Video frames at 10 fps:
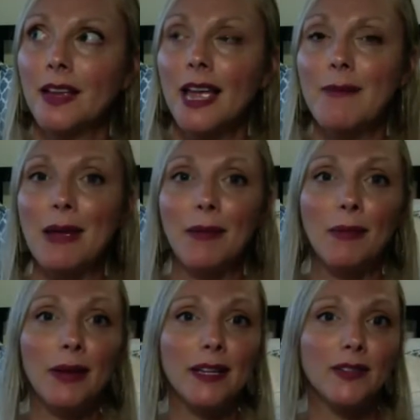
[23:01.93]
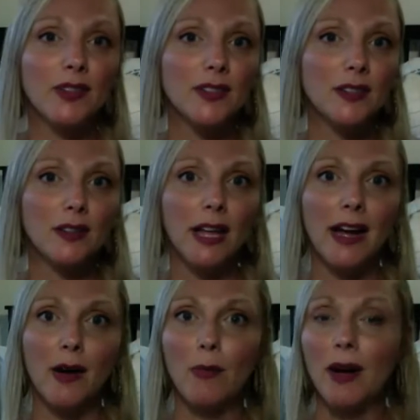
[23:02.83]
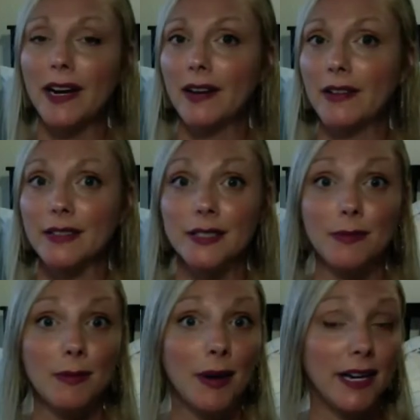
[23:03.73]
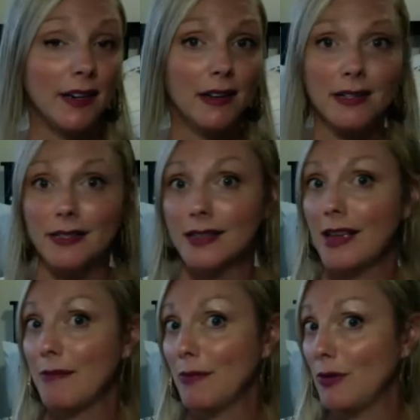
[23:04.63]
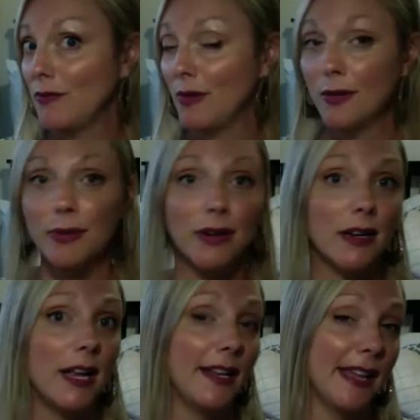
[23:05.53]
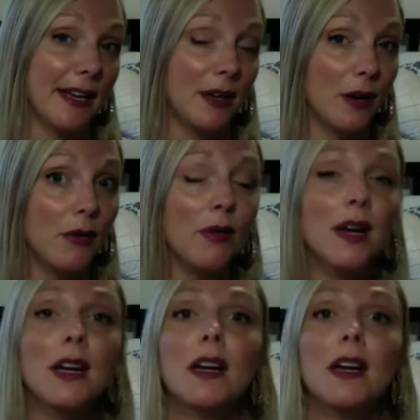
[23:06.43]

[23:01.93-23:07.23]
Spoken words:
And maybe we can just allow bygones to be bygones and move forward and let go.